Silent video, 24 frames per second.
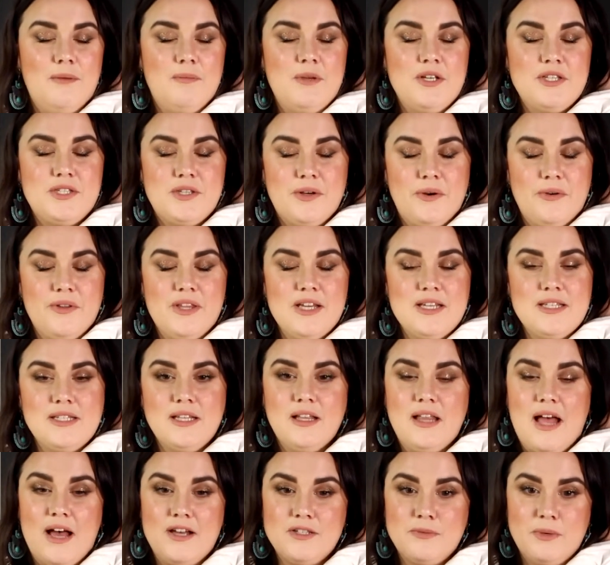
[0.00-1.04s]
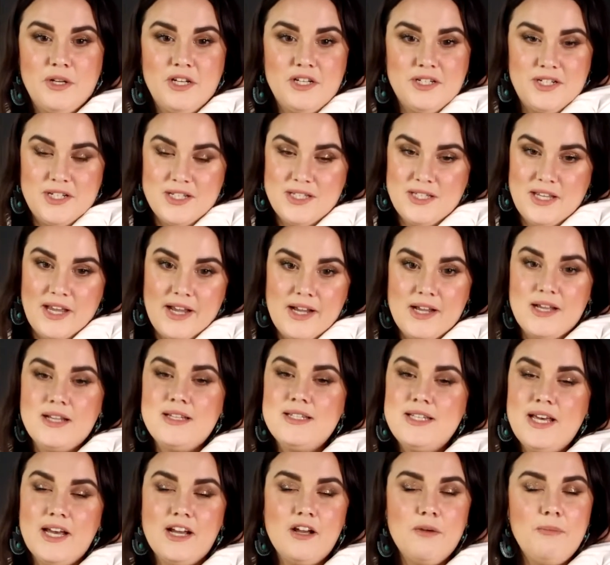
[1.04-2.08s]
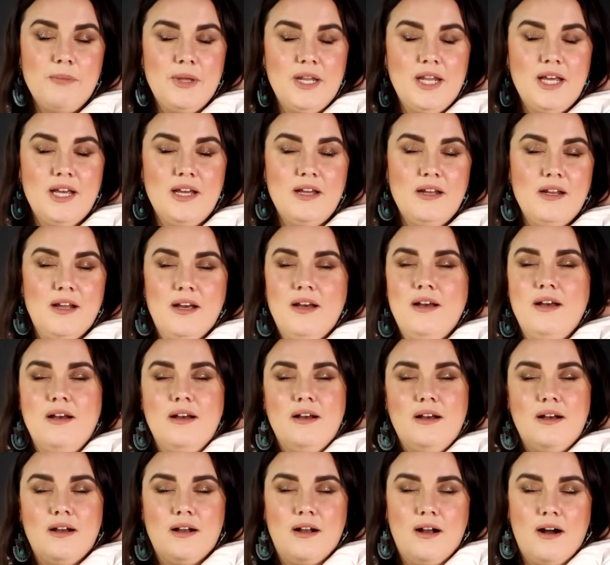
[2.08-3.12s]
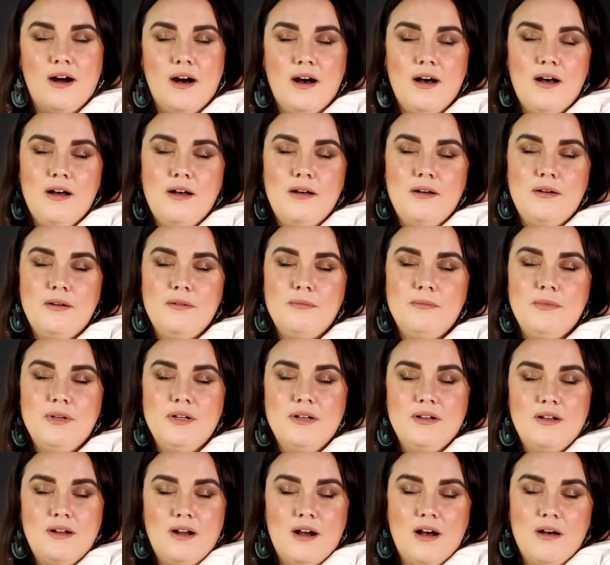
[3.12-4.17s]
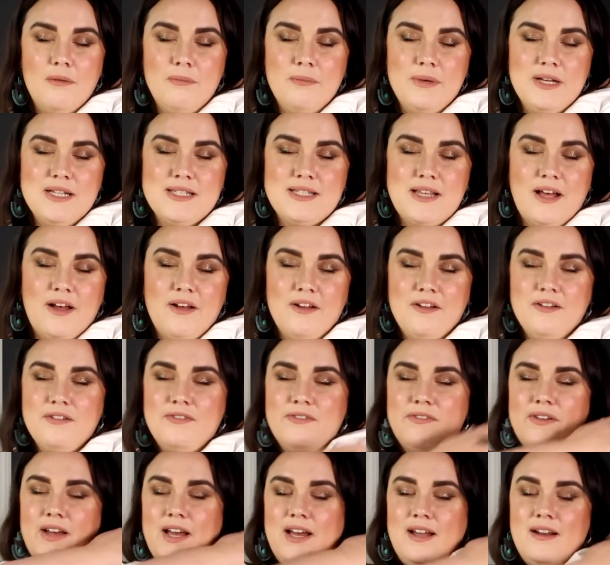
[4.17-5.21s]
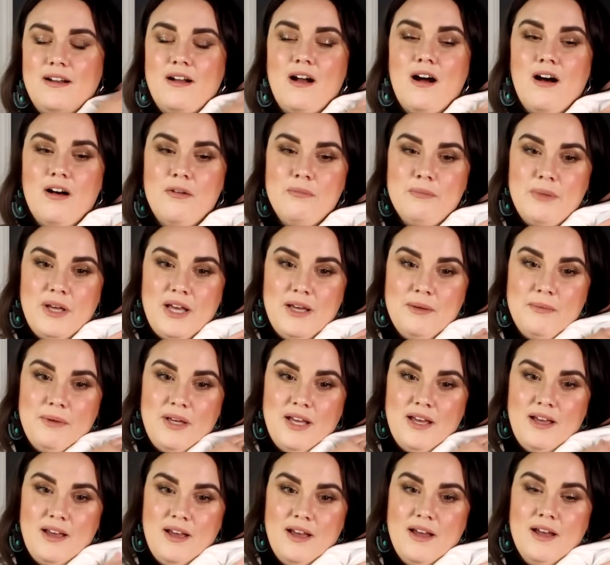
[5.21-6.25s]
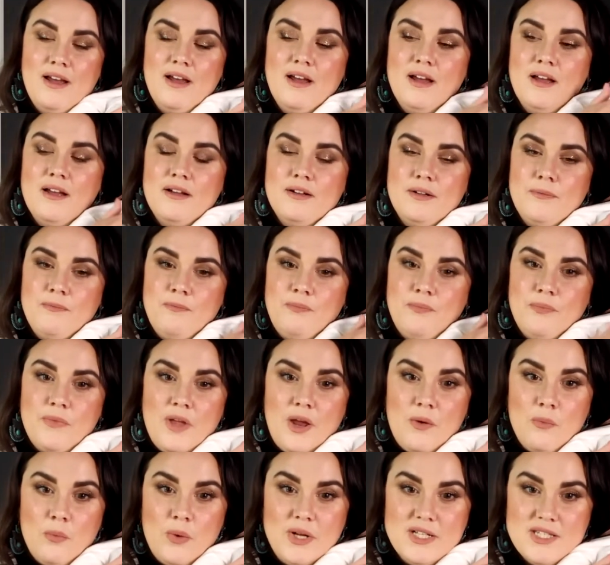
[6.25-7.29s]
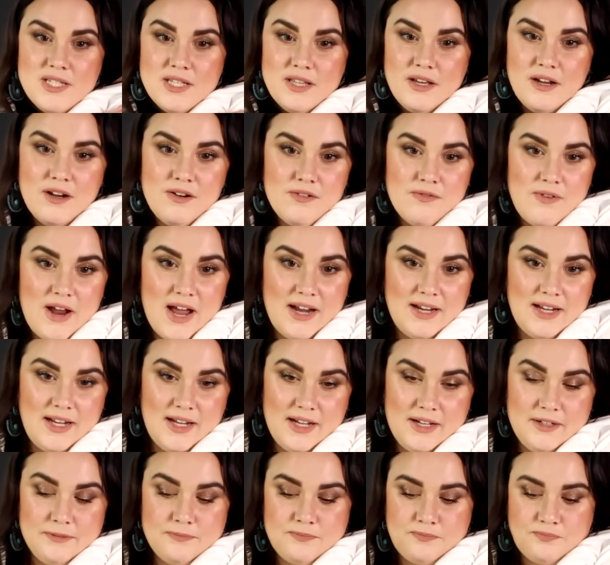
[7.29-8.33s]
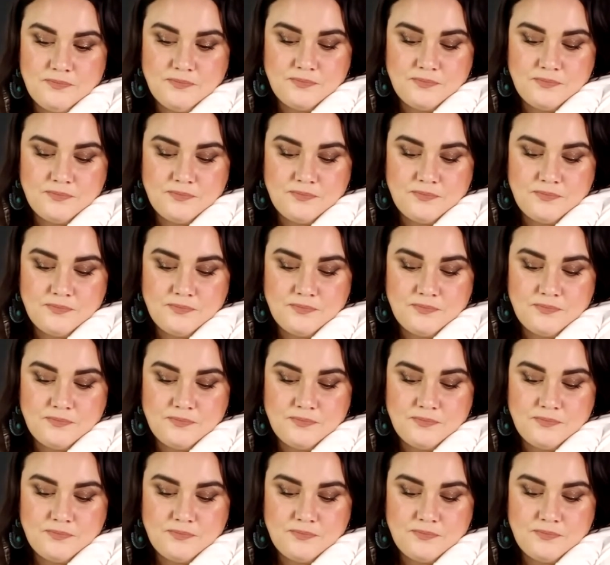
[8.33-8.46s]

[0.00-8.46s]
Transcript: So this allows me to just like take a minute, calm myself and calm baby. And once they're ready,